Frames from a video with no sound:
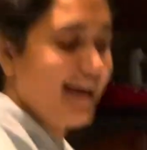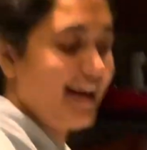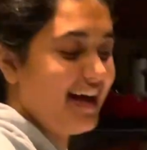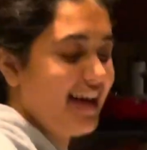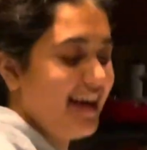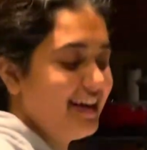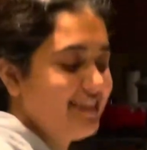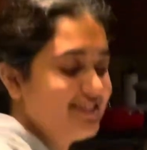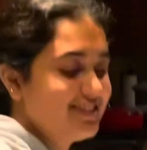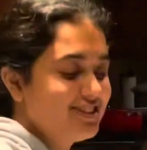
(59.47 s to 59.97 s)

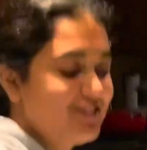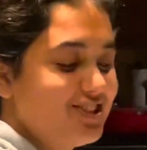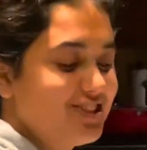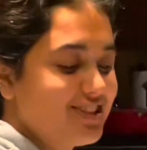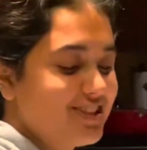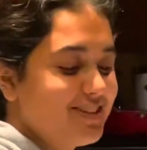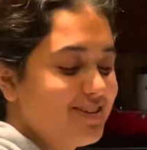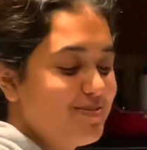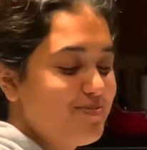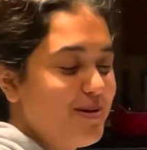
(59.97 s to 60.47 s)
I just
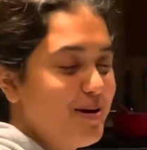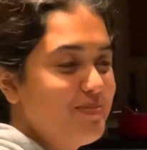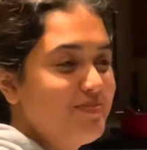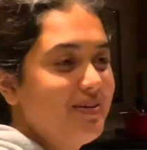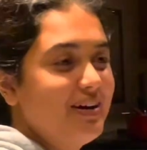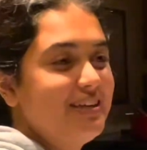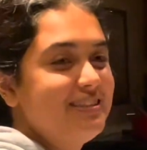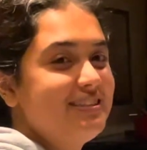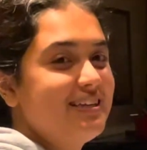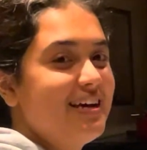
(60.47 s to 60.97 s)
journal about
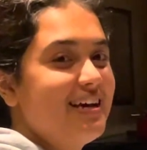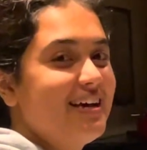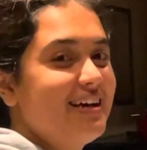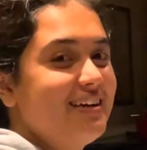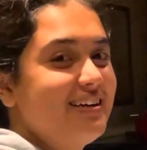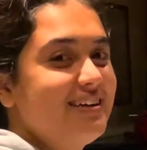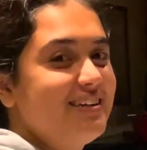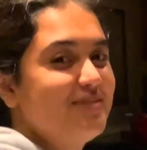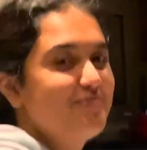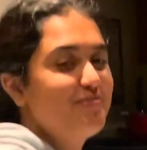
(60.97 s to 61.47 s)
my
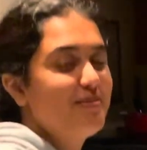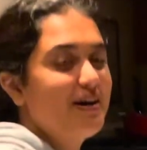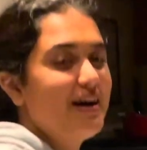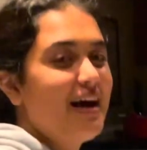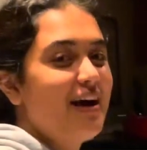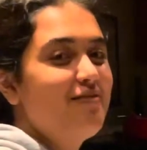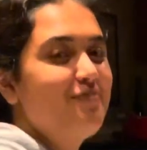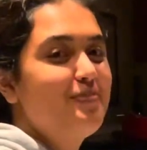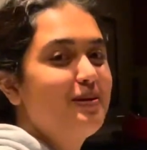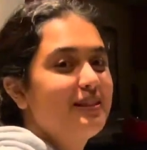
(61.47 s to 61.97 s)
day, but
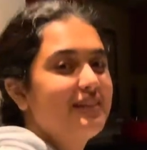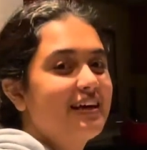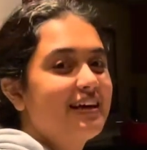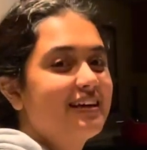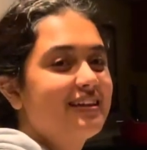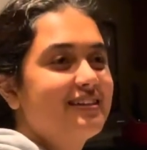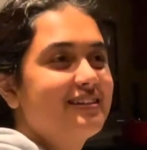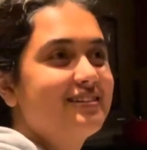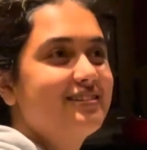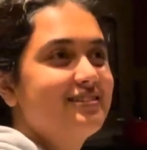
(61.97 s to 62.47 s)
I've been like
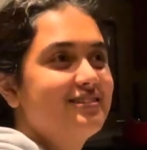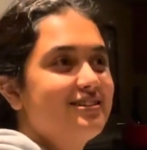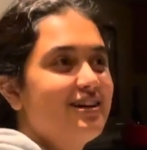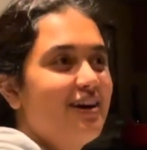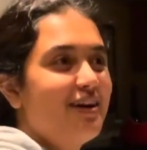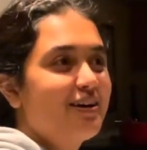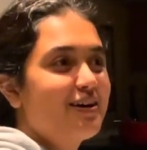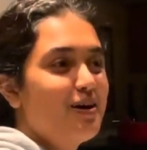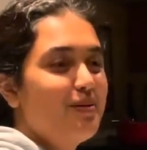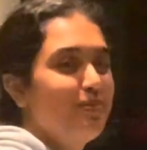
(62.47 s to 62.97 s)
a
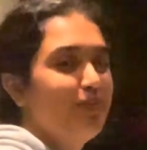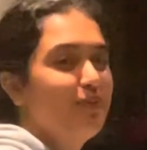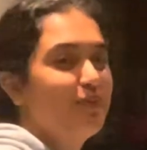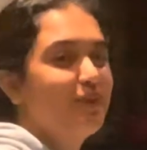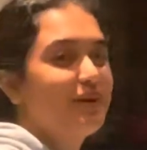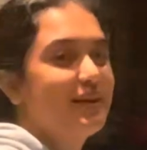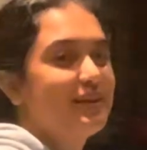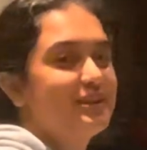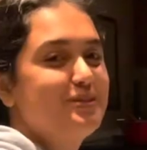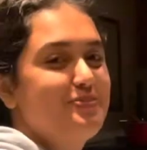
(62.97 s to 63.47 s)
couple
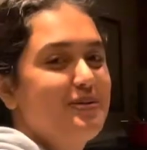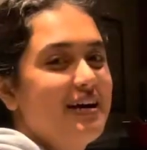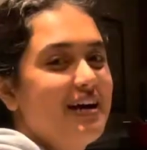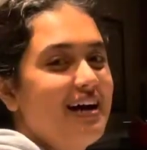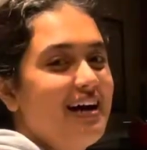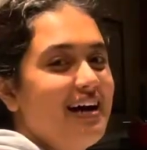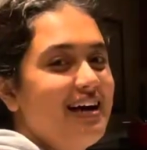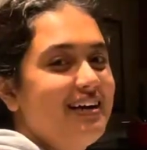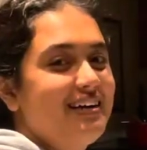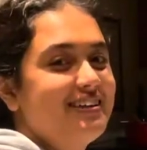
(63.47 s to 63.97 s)
weeks
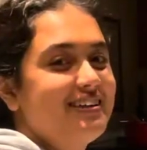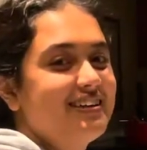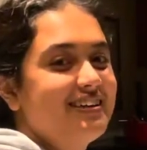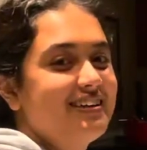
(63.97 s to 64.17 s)
behind.